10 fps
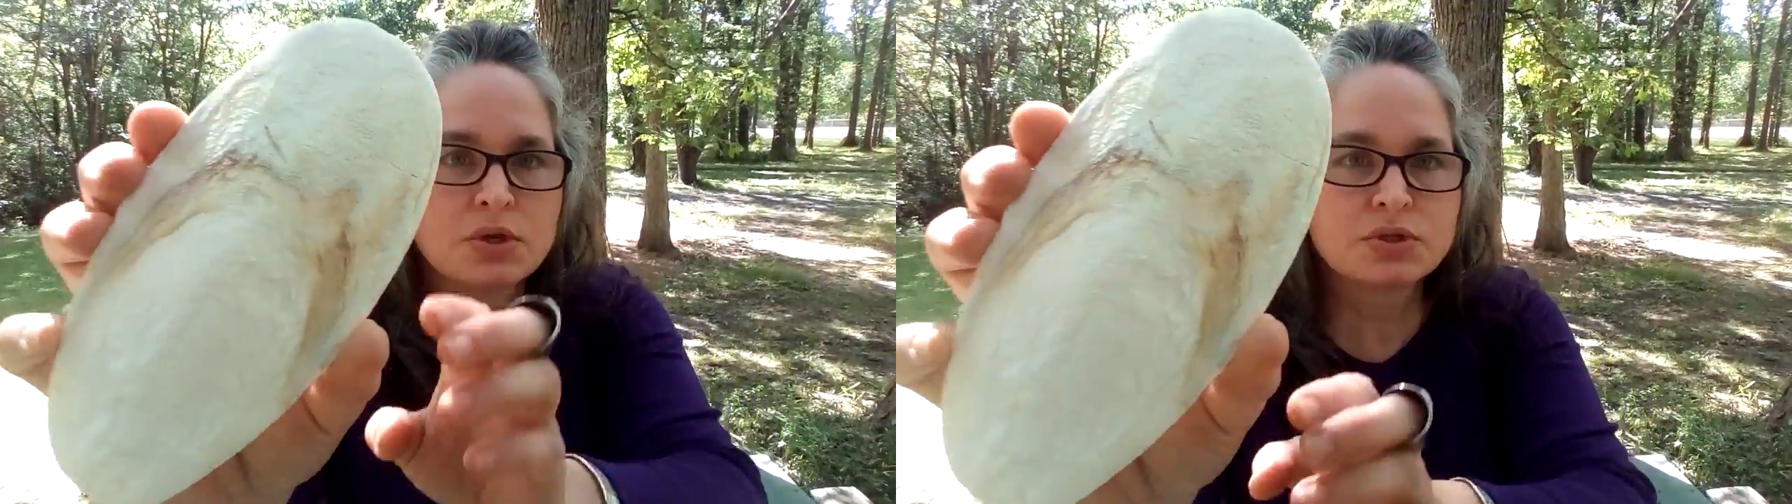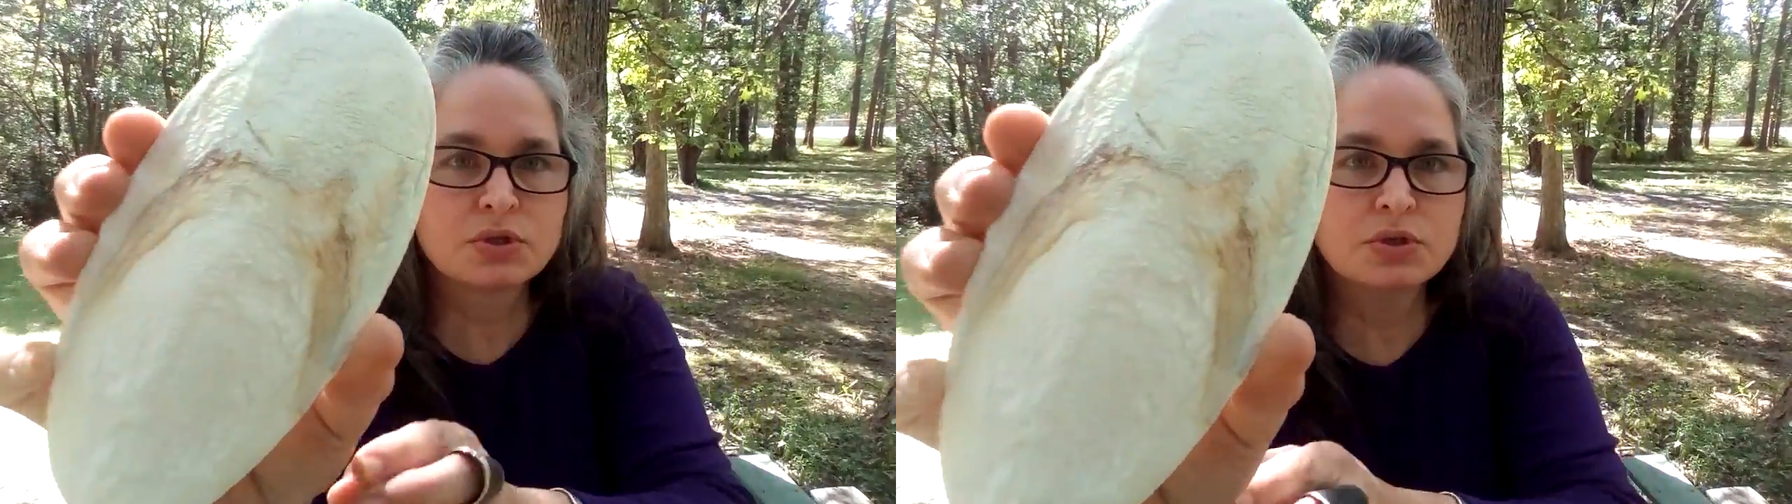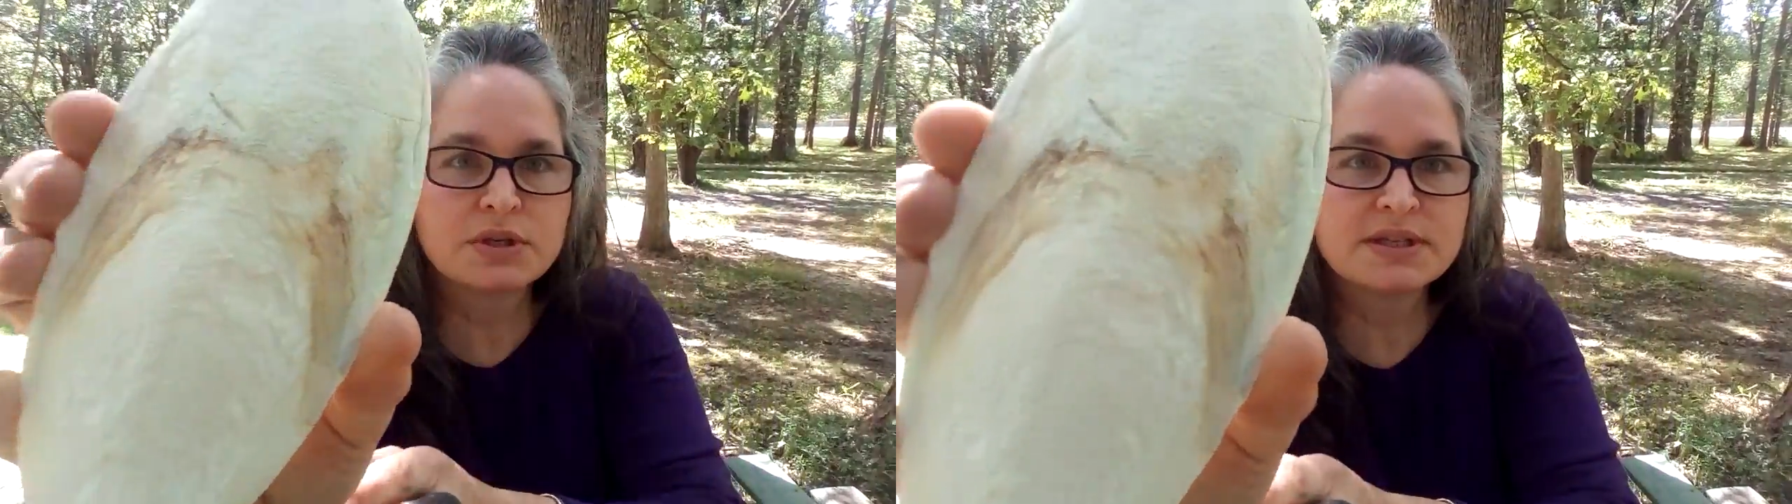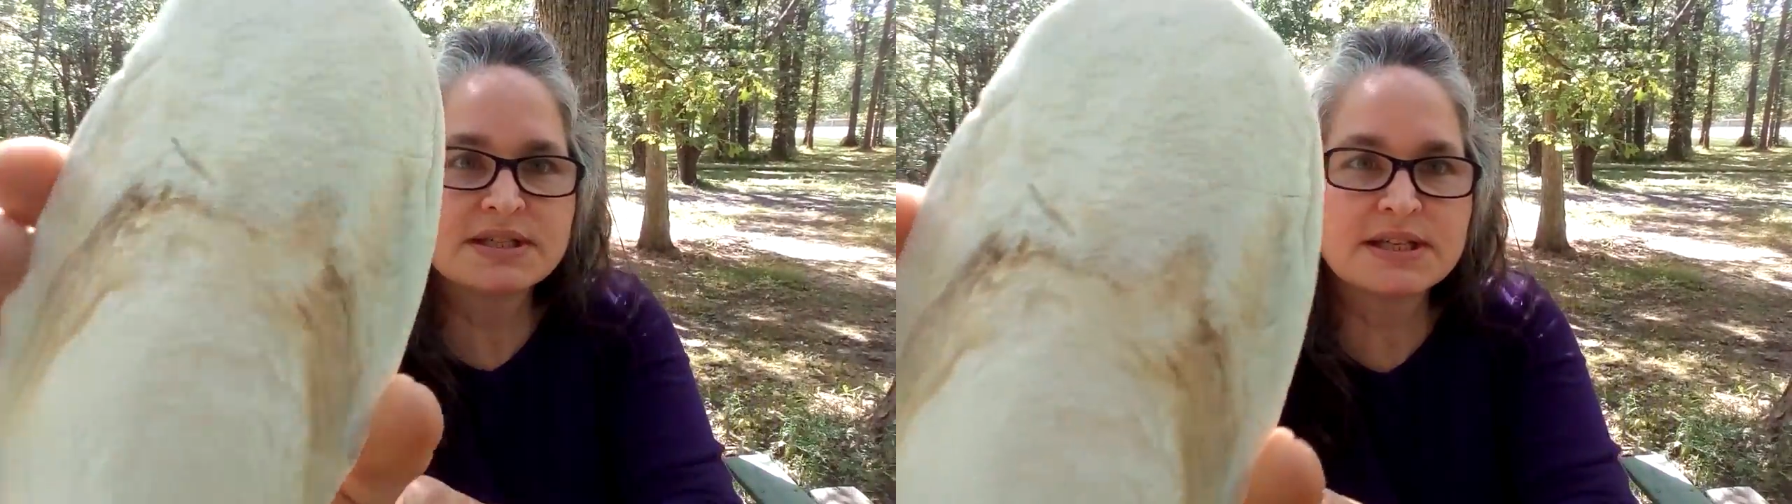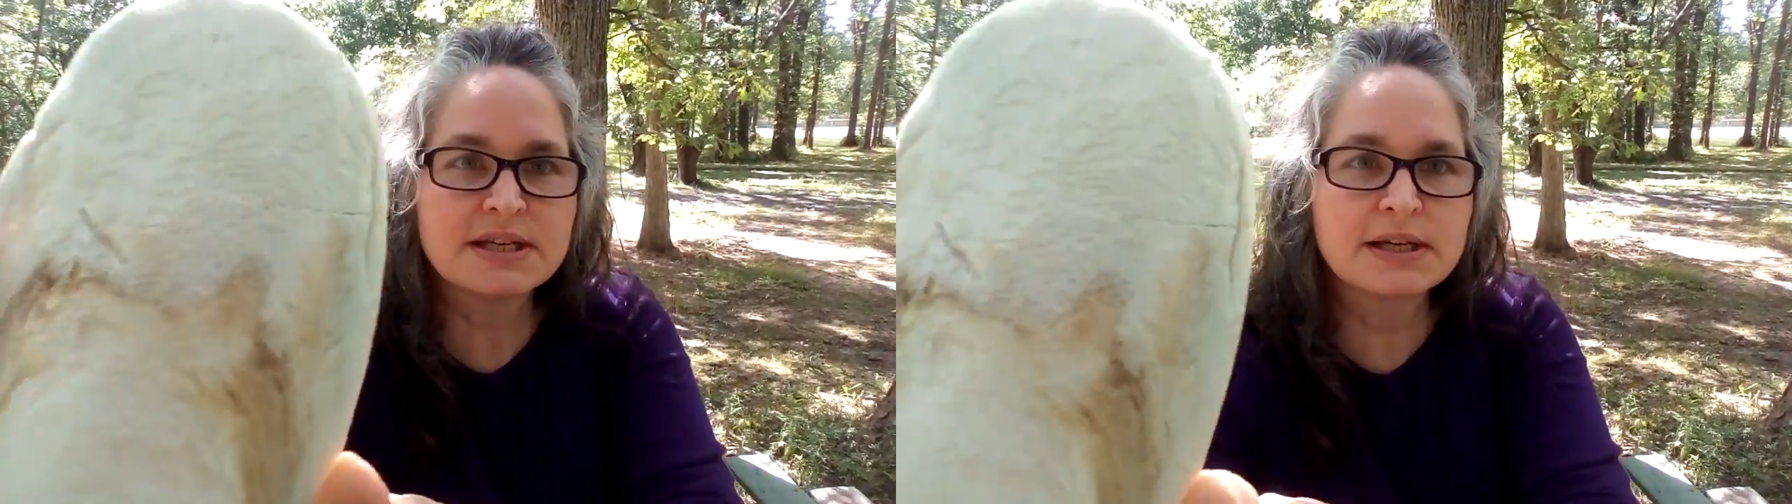So you can
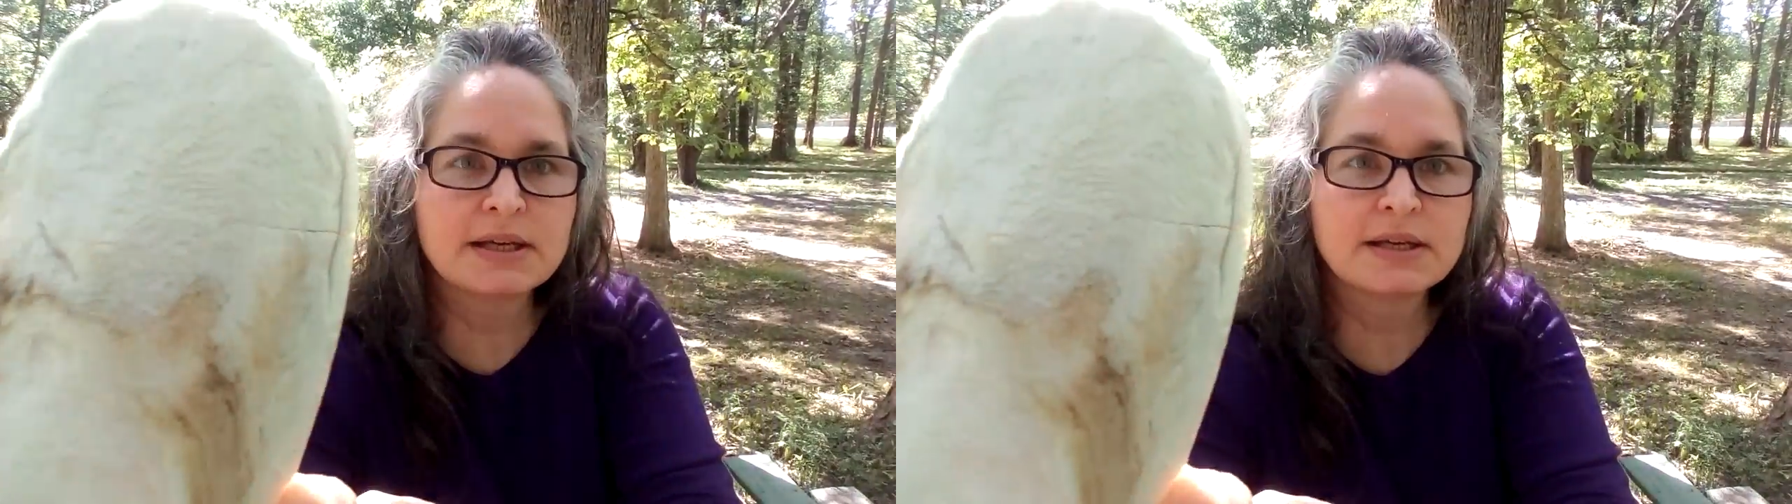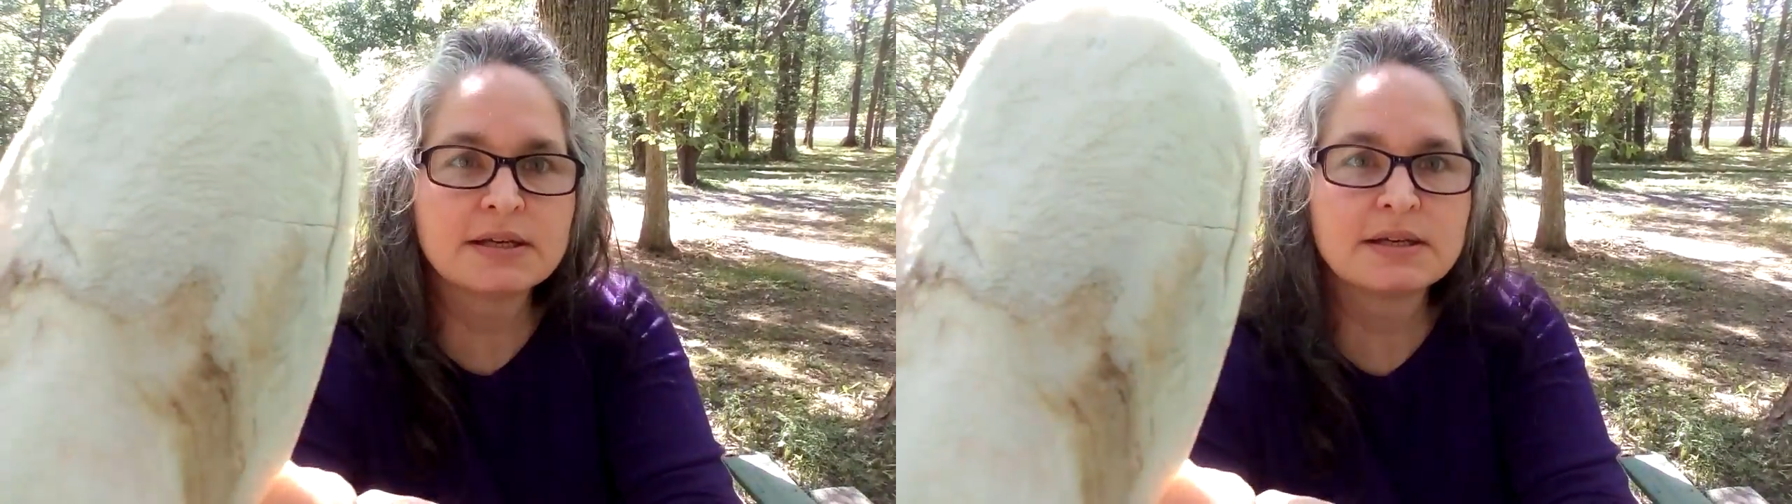see